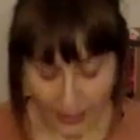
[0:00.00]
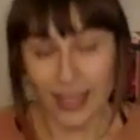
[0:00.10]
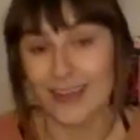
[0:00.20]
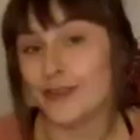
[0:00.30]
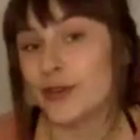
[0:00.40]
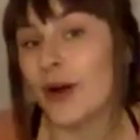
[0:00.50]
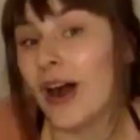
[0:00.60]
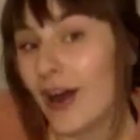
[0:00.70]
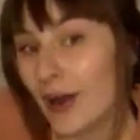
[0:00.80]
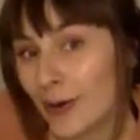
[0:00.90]
If you
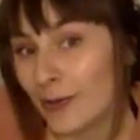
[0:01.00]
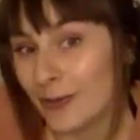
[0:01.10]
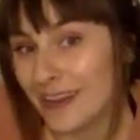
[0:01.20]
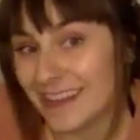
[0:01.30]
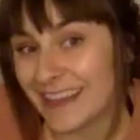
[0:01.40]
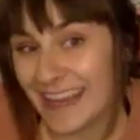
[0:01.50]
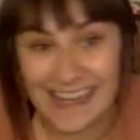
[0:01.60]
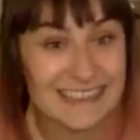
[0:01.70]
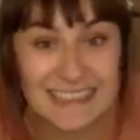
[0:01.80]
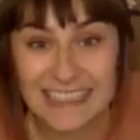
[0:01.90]
are really
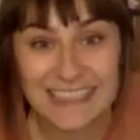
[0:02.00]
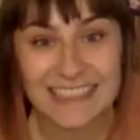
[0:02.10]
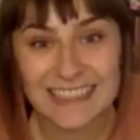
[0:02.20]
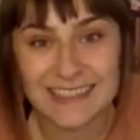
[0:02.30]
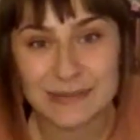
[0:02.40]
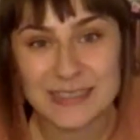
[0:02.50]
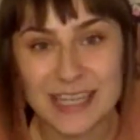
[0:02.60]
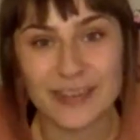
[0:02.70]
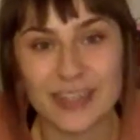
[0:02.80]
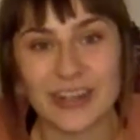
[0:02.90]
antsing to get some
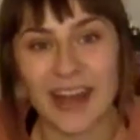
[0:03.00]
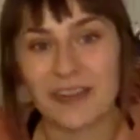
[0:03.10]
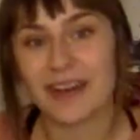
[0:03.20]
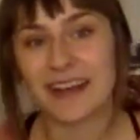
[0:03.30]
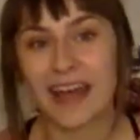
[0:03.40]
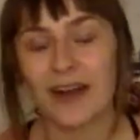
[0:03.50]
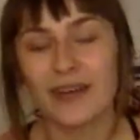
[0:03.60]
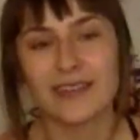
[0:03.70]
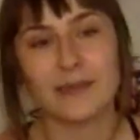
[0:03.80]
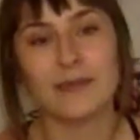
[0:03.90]
stuff in the ground right now,
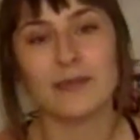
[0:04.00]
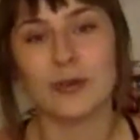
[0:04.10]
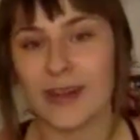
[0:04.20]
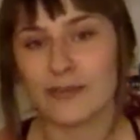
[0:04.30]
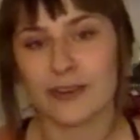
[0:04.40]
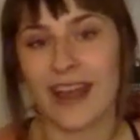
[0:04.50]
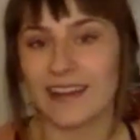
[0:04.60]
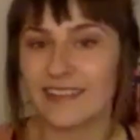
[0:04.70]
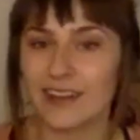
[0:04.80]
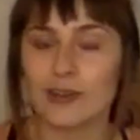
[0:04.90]
some great
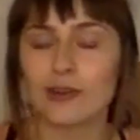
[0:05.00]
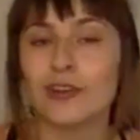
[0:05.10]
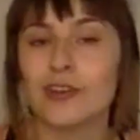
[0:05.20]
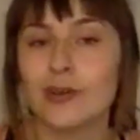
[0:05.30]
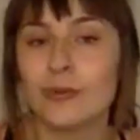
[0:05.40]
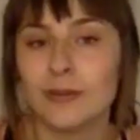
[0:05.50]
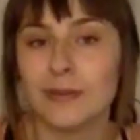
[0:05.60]
varieties that you could do would